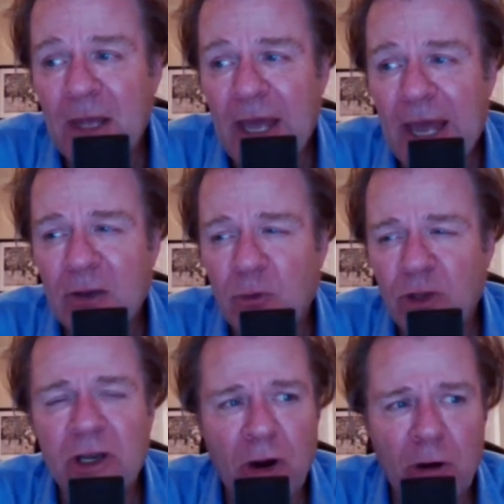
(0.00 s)
And he
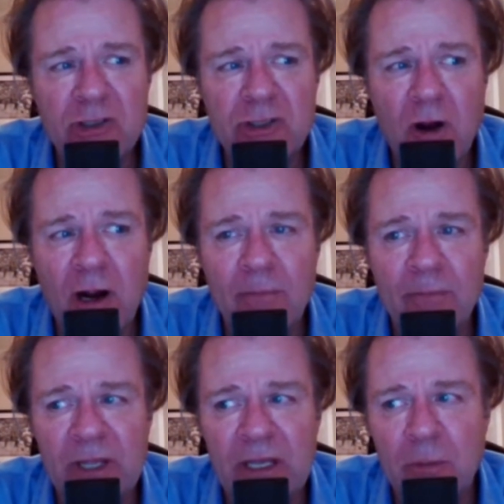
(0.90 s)
really hurt his
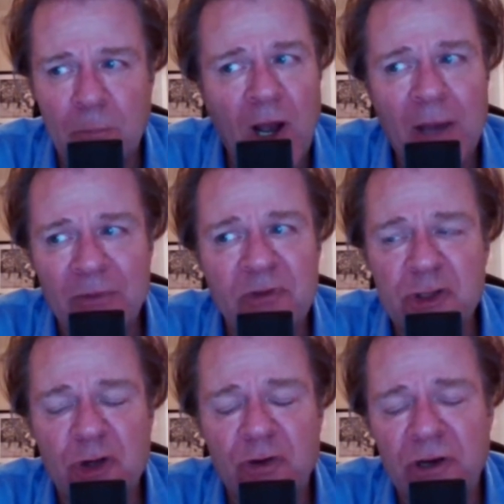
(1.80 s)
arm in the prime of his
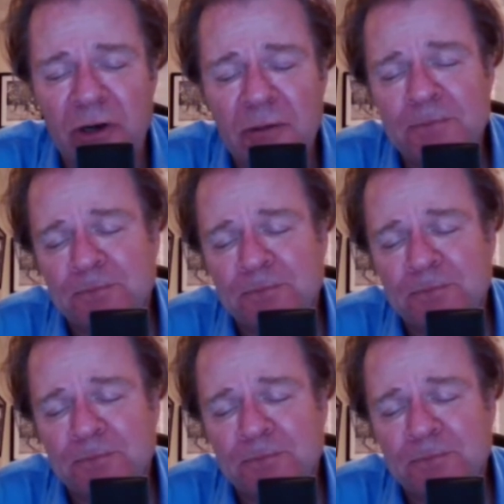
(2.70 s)
career.